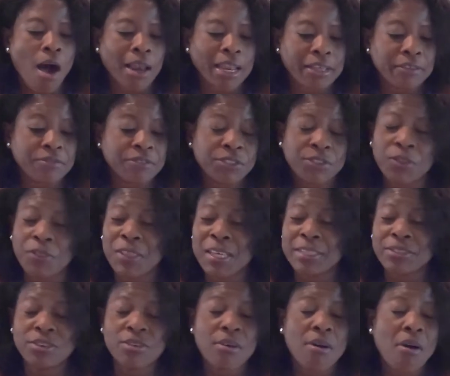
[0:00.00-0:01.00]
So these are
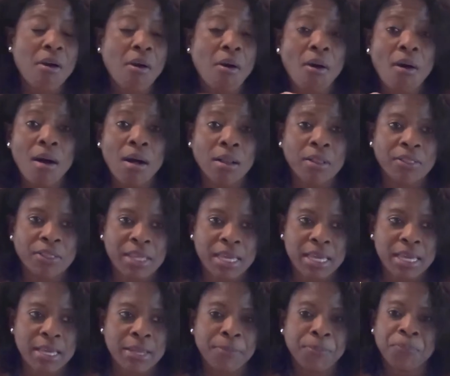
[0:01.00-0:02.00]
all the
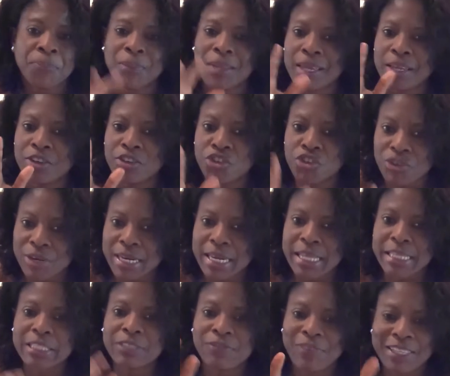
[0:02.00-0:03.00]
ingredients,
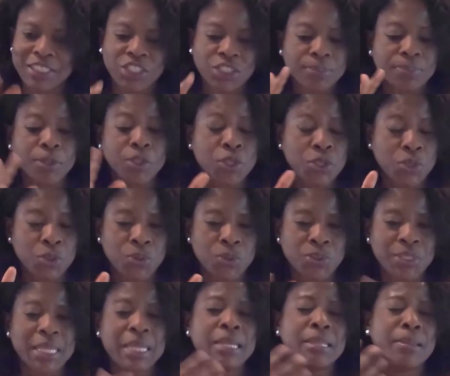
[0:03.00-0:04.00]
vegetable used in
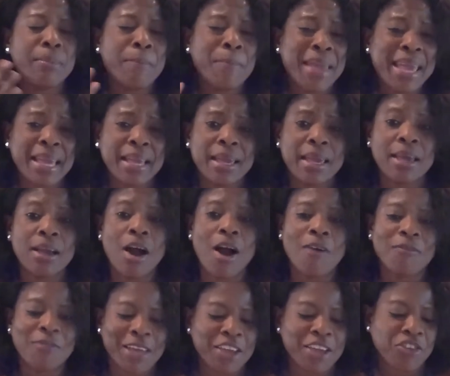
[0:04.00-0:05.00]
the making of a
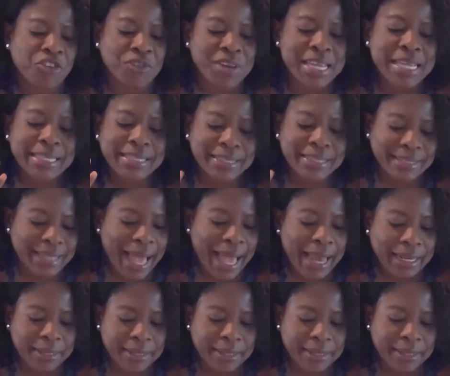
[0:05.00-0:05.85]
Greek salad.